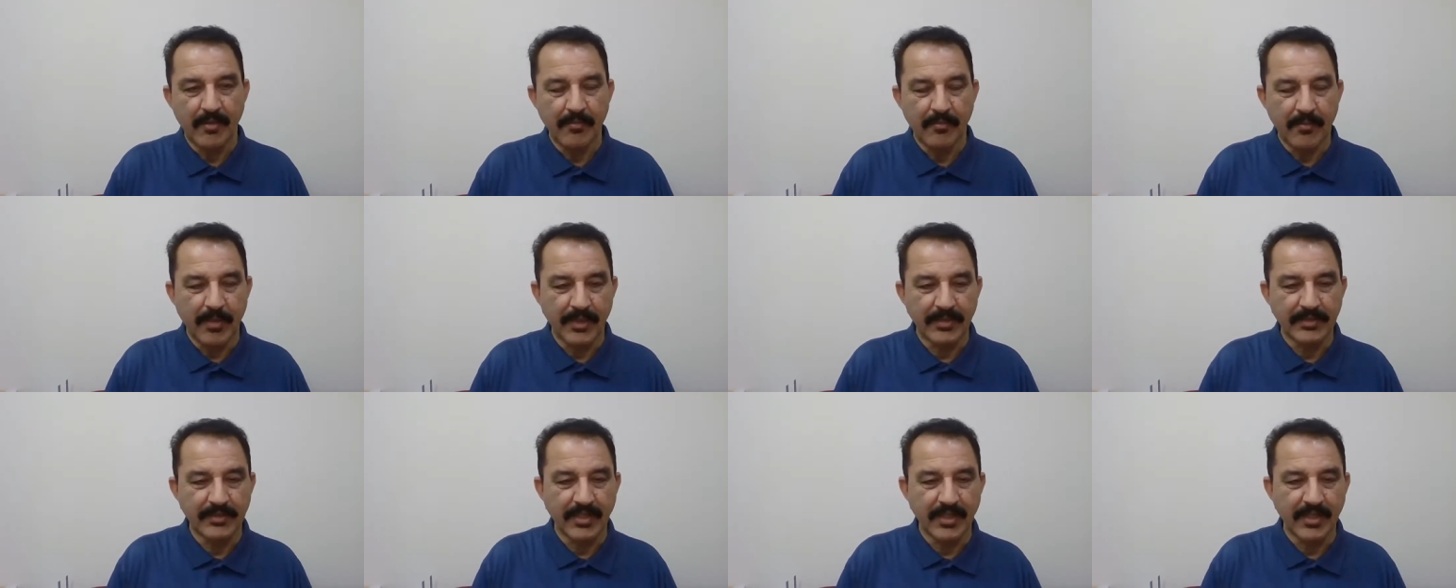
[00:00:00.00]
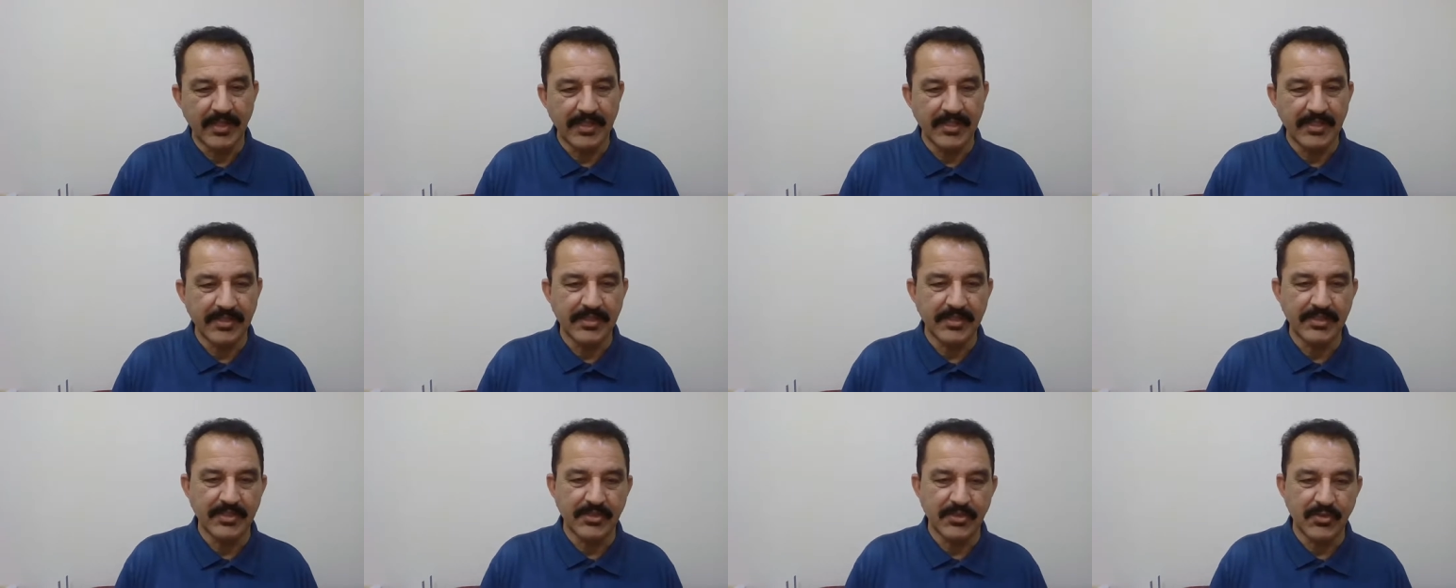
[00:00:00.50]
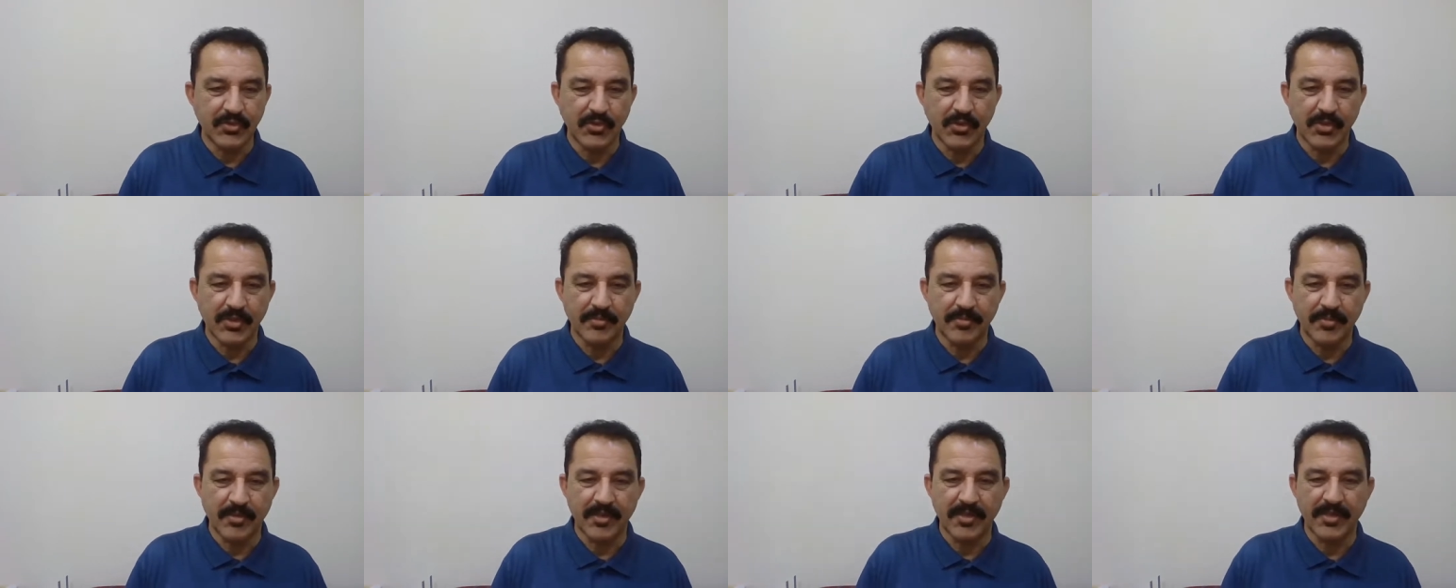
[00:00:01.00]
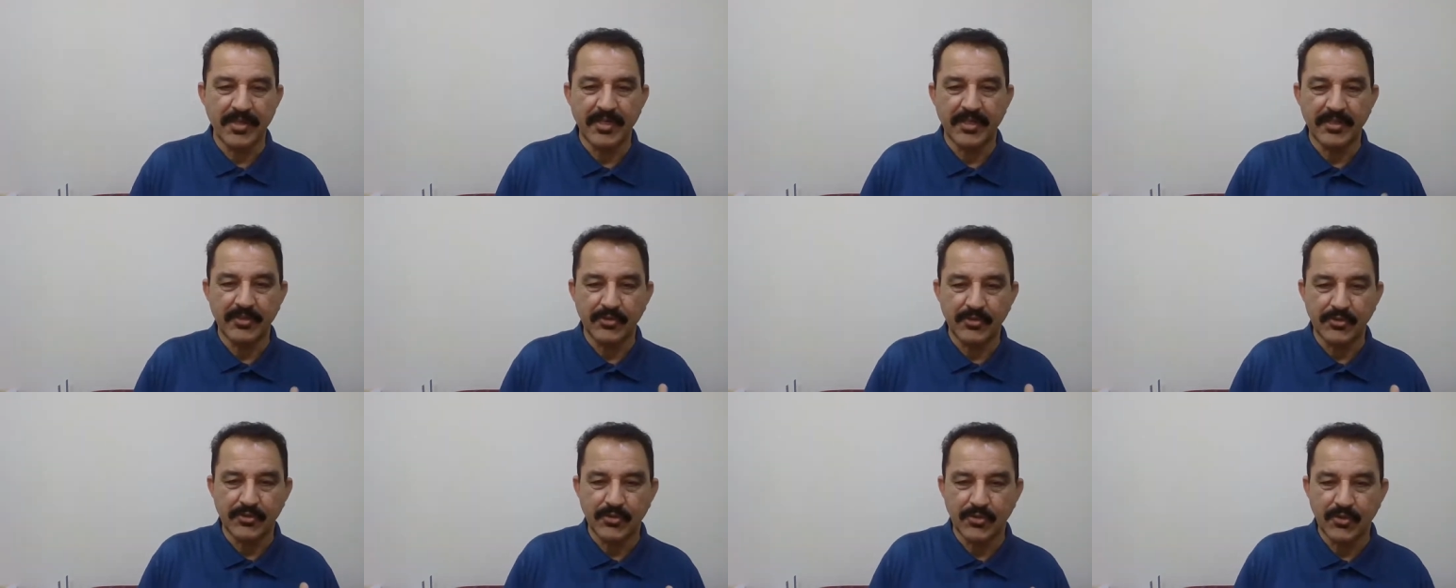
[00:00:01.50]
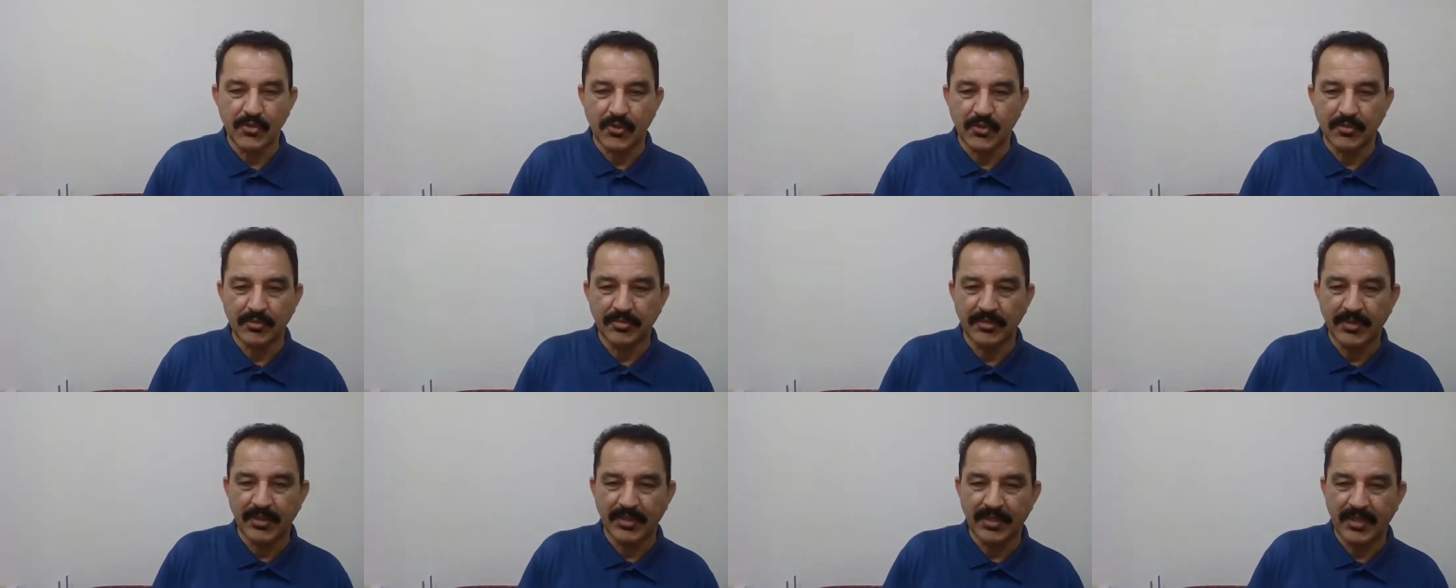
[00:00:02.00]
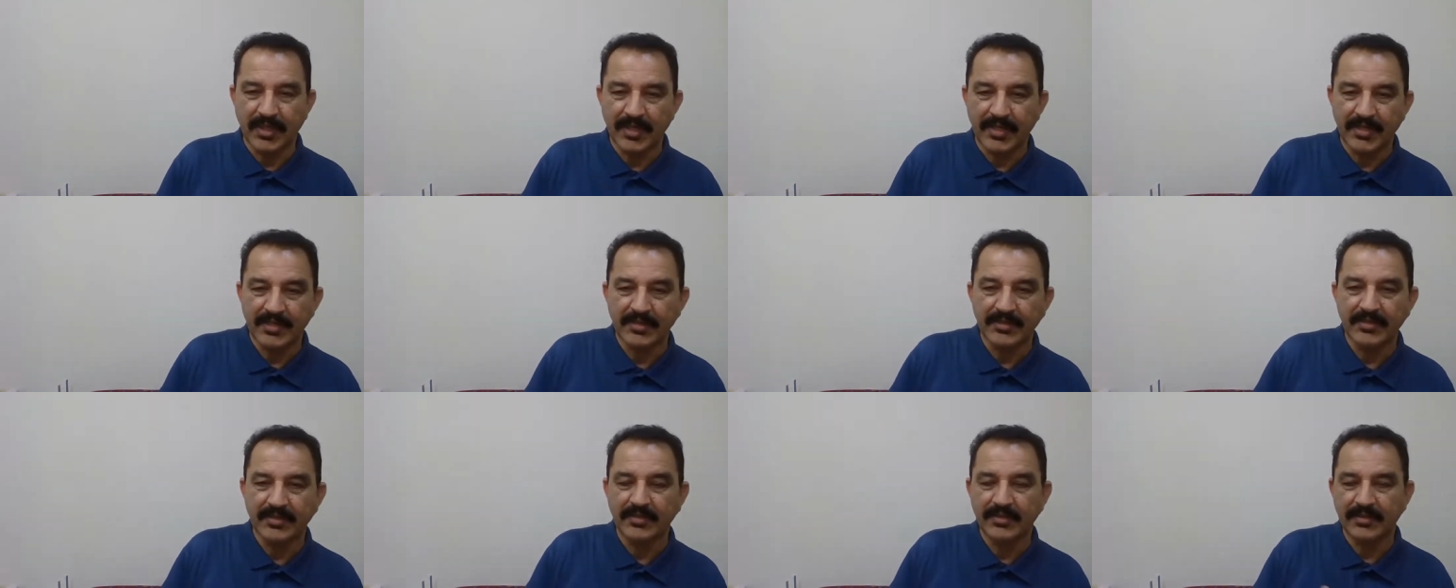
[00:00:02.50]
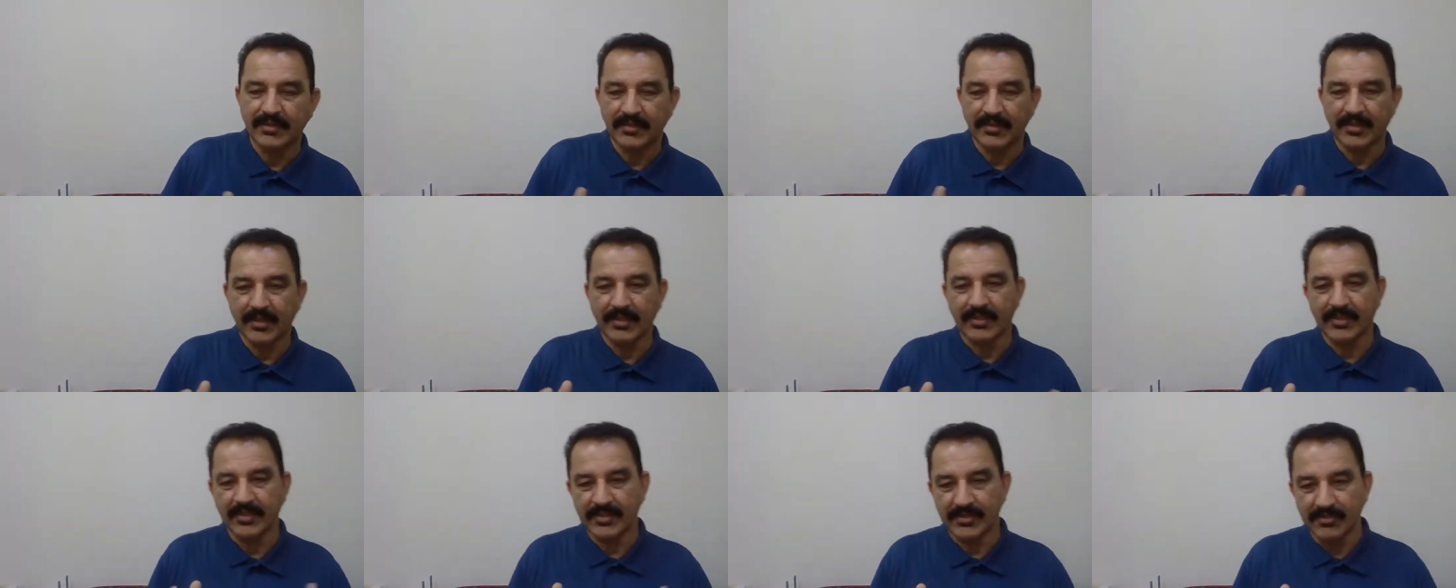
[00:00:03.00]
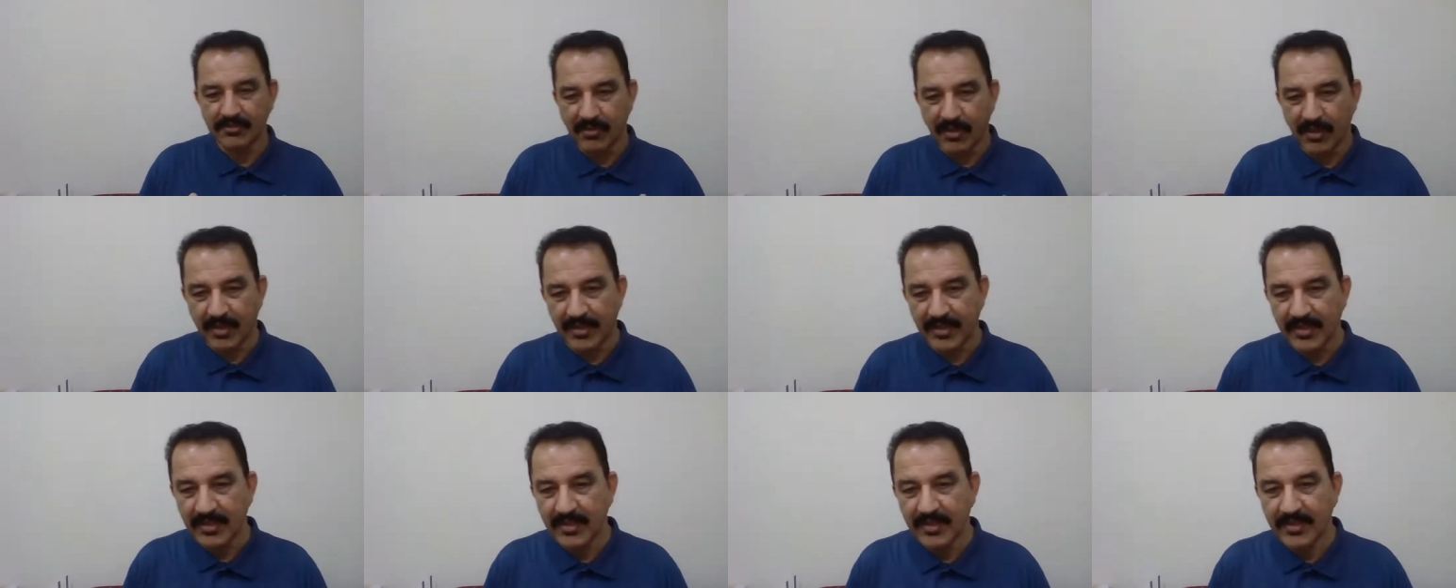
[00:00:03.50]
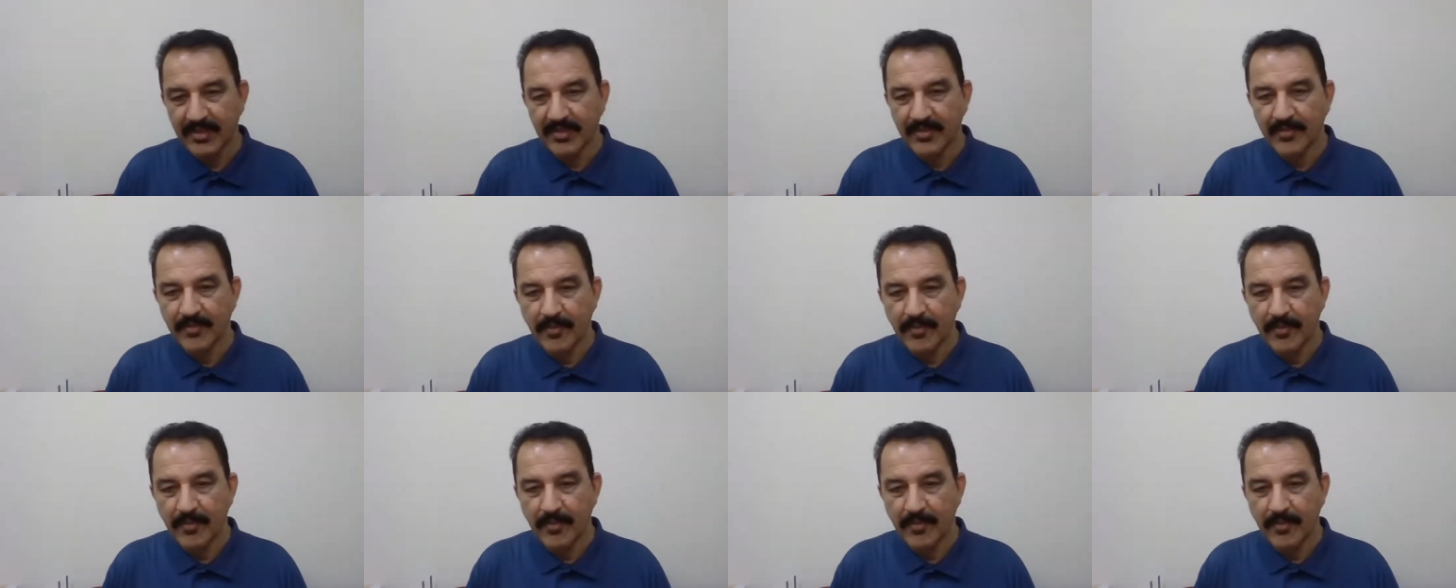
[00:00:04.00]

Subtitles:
by the inches you are planning to slope the line, that is y,